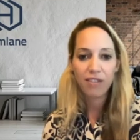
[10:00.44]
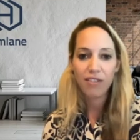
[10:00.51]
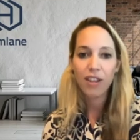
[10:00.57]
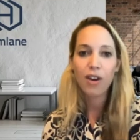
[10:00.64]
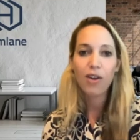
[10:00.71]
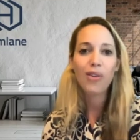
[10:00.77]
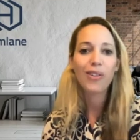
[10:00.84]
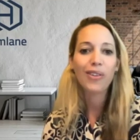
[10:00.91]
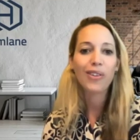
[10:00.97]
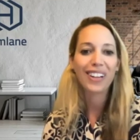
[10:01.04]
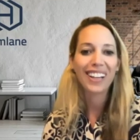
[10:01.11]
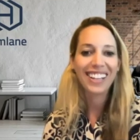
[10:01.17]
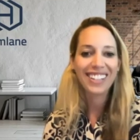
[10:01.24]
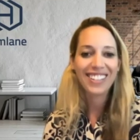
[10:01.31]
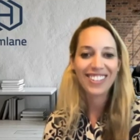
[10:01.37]
float
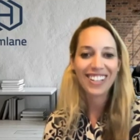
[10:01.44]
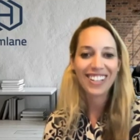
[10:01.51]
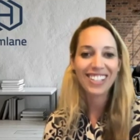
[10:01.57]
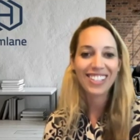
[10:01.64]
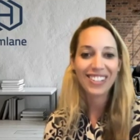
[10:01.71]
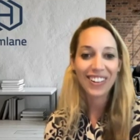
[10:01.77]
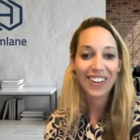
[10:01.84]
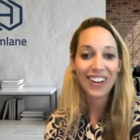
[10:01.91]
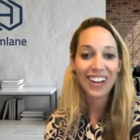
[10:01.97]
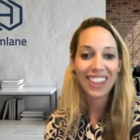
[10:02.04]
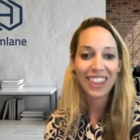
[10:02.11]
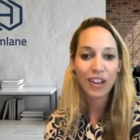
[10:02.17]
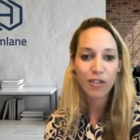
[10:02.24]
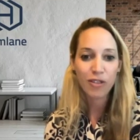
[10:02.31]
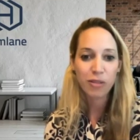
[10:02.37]
or interest
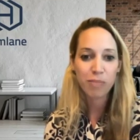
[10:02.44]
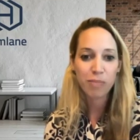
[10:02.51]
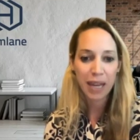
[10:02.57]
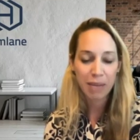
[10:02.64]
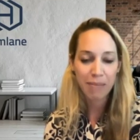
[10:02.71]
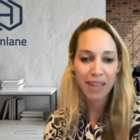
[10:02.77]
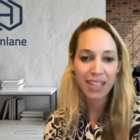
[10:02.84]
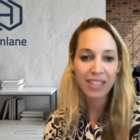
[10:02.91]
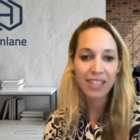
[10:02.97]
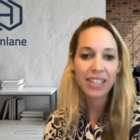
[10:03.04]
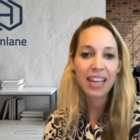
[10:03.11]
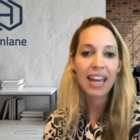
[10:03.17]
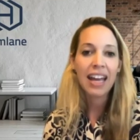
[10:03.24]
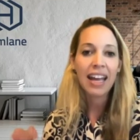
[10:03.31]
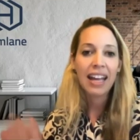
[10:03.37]
on those
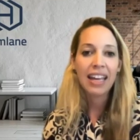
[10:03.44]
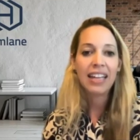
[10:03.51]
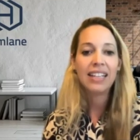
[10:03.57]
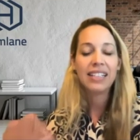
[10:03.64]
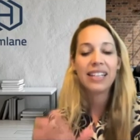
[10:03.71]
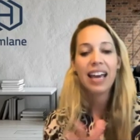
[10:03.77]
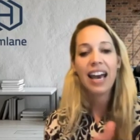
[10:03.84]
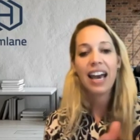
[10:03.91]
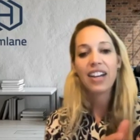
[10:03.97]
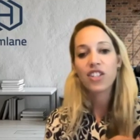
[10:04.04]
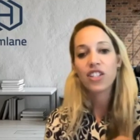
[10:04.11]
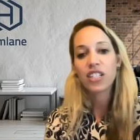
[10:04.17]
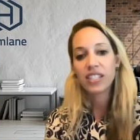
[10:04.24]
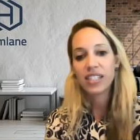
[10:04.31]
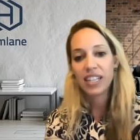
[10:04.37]
payments. It is
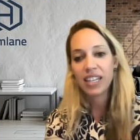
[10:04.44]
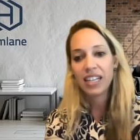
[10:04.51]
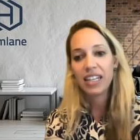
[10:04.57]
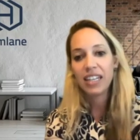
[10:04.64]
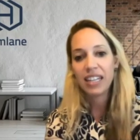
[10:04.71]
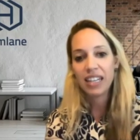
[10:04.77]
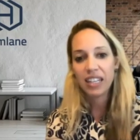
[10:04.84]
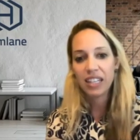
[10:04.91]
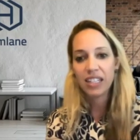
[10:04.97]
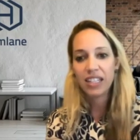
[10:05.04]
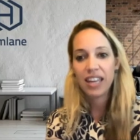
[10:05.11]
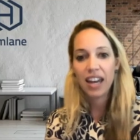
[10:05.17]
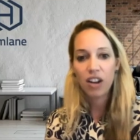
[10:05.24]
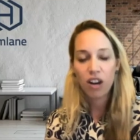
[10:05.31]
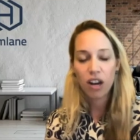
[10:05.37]
actually sitting in
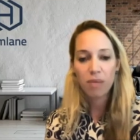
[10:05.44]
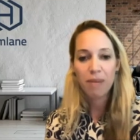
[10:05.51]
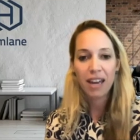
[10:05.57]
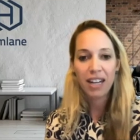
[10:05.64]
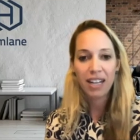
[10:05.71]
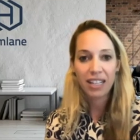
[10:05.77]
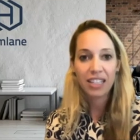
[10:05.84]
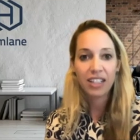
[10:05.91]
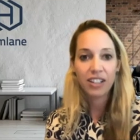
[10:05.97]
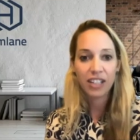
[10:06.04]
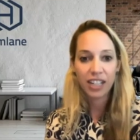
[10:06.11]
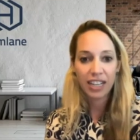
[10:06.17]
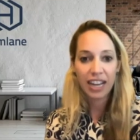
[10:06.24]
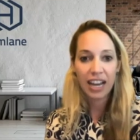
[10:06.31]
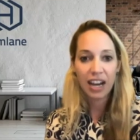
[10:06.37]
that automatic
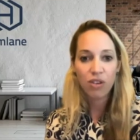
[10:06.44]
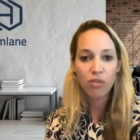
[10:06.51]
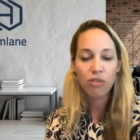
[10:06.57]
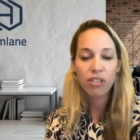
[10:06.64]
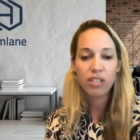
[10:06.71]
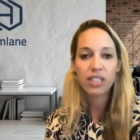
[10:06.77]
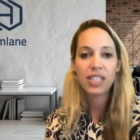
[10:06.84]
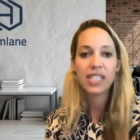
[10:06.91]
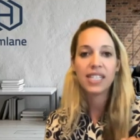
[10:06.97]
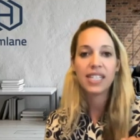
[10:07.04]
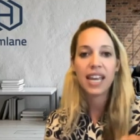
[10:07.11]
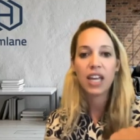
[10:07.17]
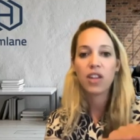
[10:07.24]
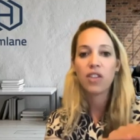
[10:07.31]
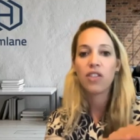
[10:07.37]
clearinghouse to
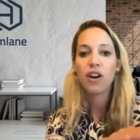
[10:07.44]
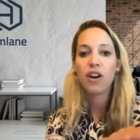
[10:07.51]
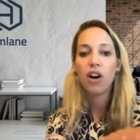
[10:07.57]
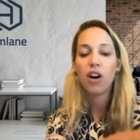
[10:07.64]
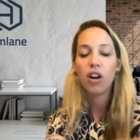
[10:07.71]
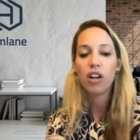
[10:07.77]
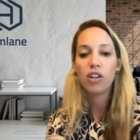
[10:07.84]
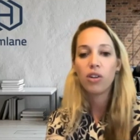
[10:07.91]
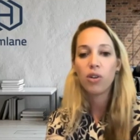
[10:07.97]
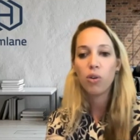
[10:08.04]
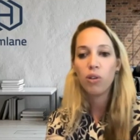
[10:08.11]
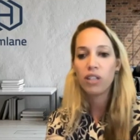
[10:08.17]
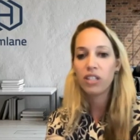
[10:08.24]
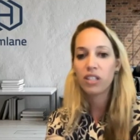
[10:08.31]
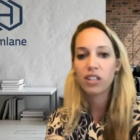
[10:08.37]
say our
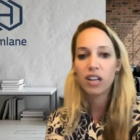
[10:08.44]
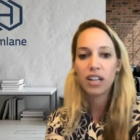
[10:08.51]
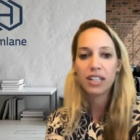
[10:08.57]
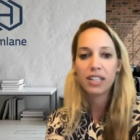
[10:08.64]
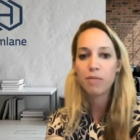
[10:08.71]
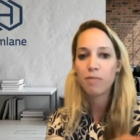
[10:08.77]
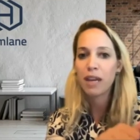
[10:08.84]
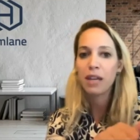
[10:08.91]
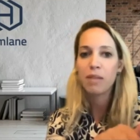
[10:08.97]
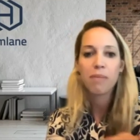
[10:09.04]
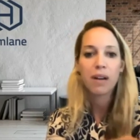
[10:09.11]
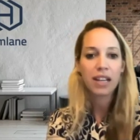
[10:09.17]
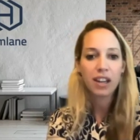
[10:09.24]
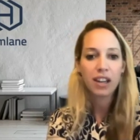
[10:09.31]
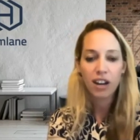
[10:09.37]
goal is not to make
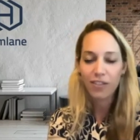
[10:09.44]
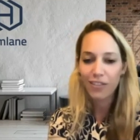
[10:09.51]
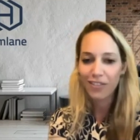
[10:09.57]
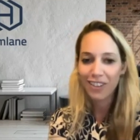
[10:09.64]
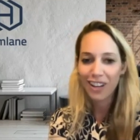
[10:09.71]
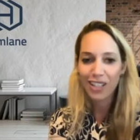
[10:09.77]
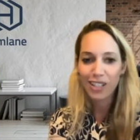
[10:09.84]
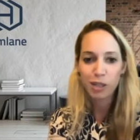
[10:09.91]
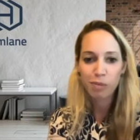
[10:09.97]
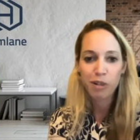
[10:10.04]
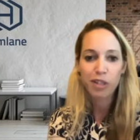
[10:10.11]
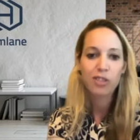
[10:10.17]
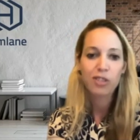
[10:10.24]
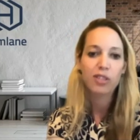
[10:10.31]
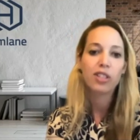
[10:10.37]
money off of
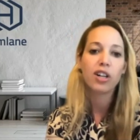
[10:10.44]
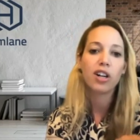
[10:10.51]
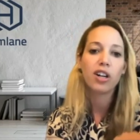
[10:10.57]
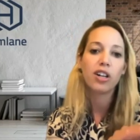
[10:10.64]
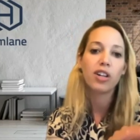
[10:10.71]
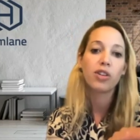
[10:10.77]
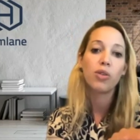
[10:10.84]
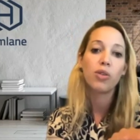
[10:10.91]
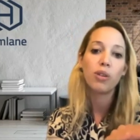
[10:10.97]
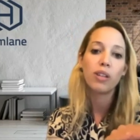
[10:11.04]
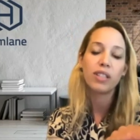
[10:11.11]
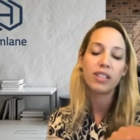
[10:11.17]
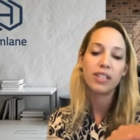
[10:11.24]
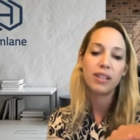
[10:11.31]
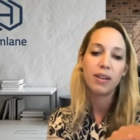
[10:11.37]
customers. Our goal
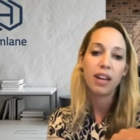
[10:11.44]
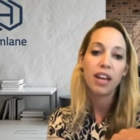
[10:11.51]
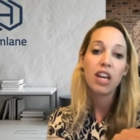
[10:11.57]
is to